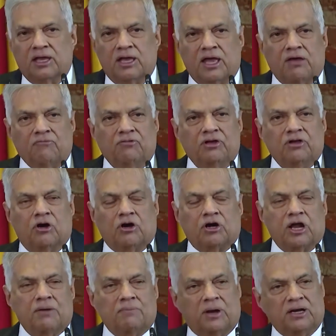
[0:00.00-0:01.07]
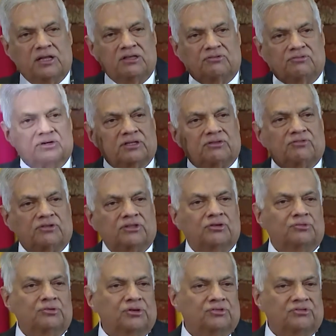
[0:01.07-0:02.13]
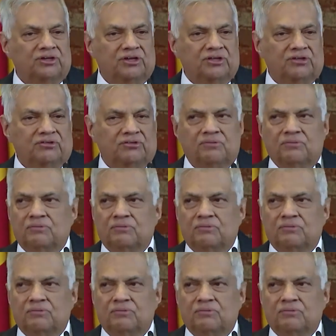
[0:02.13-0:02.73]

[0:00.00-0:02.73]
Have we got our money's worth for the universities?